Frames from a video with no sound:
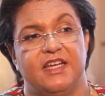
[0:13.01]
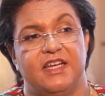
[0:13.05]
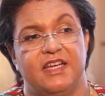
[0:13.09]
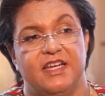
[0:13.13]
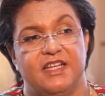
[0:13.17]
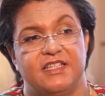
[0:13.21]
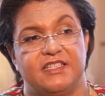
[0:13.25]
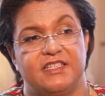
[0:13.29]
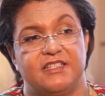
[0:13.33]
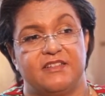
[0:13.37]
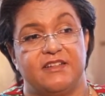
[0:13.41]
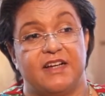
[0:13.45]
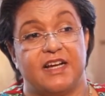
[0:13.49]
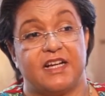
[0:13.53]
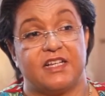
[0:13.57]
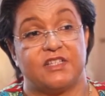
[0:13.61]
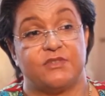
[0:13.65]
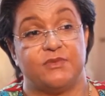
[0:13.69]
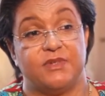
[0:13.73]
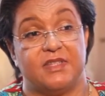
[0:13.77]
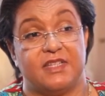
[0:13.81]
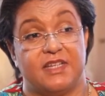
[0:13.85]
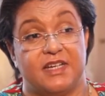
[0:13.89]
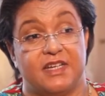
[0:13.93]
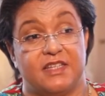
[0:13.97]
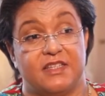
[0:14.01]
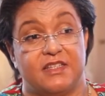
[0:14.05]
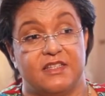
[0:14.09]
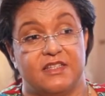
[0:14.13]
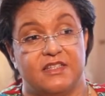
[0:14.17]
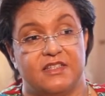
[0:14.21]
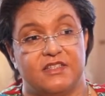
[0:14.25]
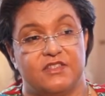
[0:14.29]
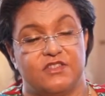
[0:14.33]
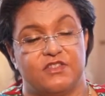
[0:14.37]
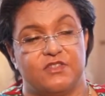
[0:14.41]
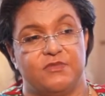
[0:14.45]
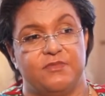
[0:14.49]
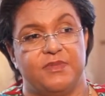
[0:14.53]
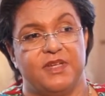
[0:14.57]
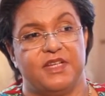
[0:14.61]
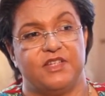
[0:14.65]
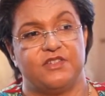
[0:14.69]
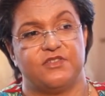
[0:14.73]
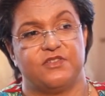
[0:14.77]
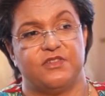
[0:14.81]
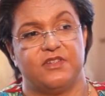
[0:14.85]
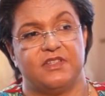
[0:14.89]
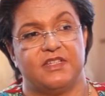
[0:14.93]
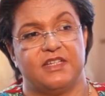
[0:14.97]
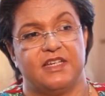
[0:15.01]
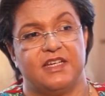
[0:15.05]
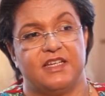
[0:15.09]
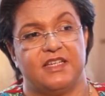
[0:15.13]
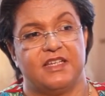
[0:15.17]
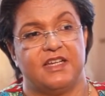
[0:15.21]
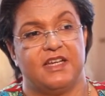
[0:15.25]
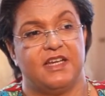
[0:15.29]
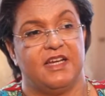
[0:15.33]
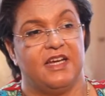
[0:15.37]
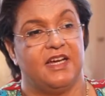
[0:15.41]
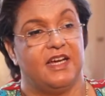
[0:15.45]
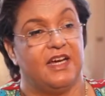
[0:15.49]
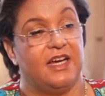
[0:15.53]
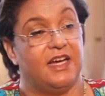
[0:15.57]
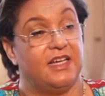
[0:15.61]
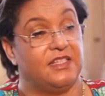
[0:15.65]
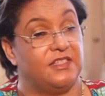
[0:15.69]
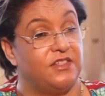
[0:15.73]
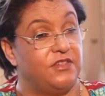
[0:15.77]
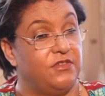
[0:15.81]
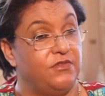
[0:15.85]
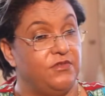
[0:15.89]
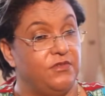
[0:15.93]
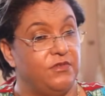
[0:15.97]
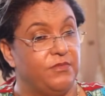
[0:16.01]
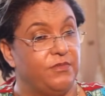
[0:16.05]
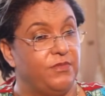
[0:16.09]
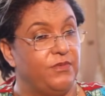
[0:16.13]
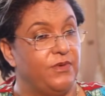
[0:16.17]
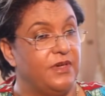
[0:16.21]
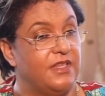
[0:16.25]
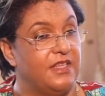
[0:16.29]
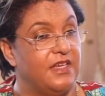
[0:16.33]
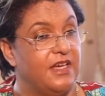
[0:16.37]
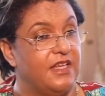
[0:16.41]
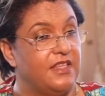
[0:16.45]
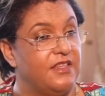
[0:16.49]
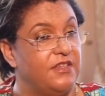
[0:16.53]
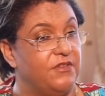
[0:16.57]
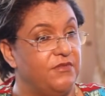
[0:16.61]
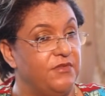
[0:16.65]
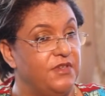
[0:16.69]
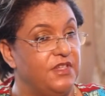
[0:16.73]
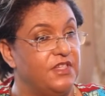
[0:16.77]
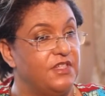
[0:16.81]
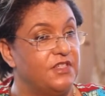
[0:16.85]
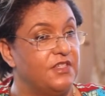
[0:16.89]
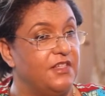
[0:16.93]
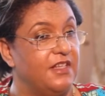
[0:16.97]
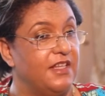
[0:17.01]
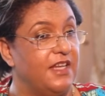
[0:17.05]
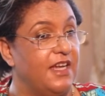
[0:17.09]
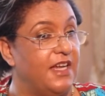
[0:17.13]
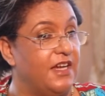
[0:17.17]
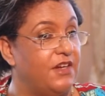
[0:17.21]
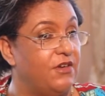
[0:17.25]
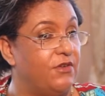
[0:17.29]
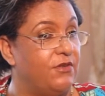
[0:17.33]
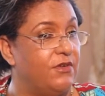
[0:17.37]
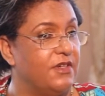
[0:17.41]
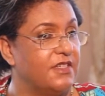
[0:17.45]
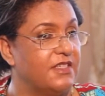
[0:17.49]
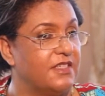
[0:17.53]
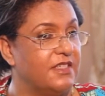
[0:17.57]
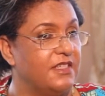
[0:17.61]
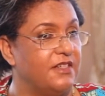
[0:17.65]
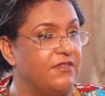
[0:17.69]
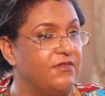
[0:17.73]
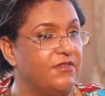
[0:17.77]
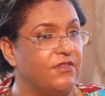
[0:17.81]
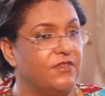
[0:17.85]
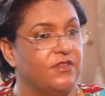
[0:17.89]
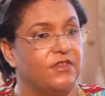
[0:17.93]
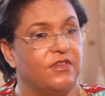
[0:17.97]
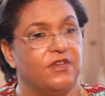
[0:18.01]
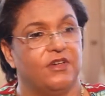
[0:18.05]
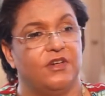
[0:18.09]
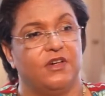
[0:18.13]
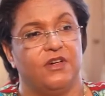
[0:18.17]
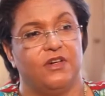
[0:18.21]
interacts with others, to make sure that as a group, whether at the regional ECOWAS level